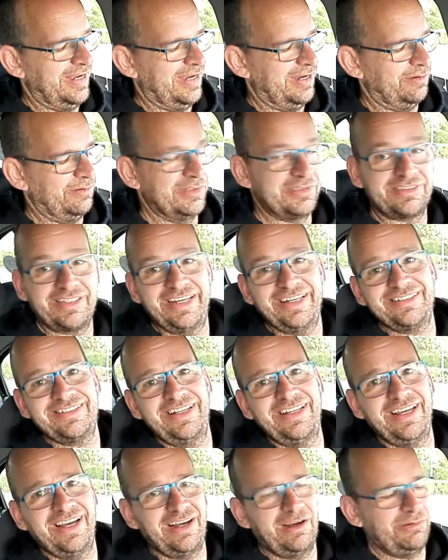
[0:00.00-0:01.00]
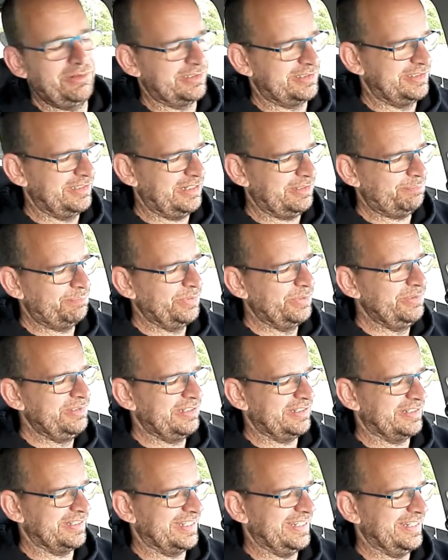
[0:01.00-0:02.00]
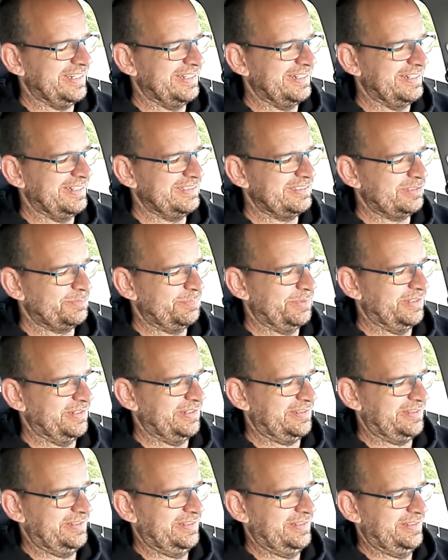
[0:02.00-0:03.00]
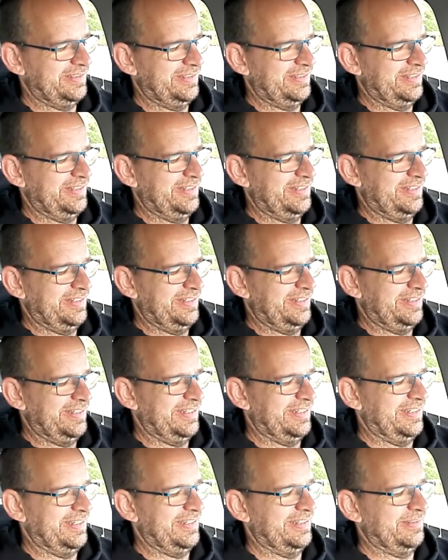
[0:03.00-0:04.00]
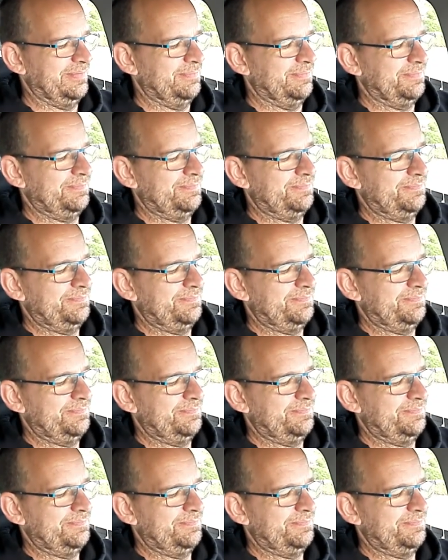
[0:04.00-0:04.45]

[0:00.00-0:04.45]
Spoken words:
I was not boondocking in this spot. I